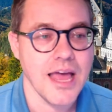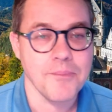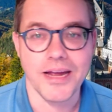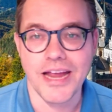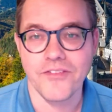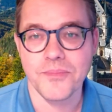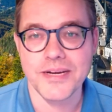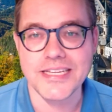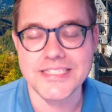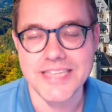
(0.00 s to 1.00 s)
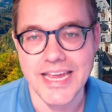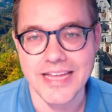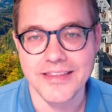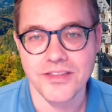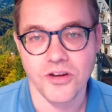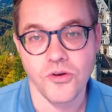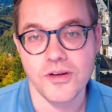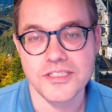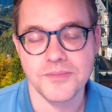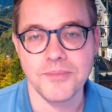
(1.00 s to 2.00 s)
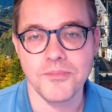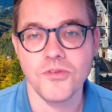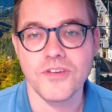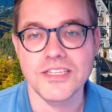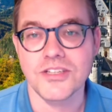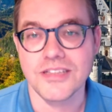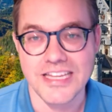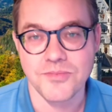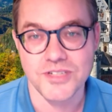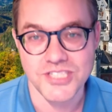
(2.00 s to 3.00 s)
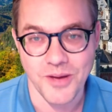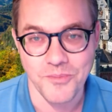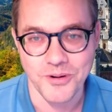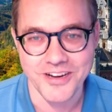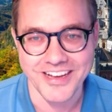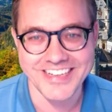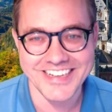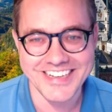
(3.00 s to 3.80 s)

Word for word: by everybody saying that they're going to be moving to Lethbridge, Alberta.